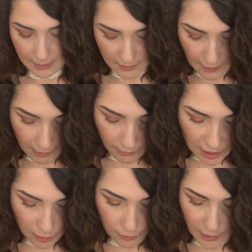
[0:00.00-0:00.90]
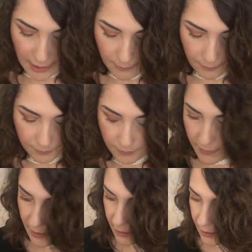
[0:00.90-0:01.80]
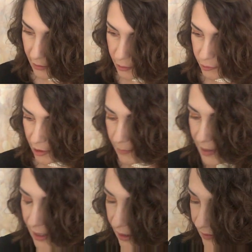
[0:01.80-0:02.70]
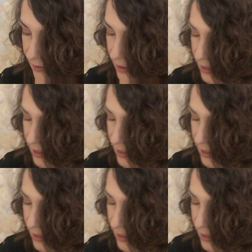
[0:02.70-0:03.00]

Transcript: Sorry, I'm just drying my hands.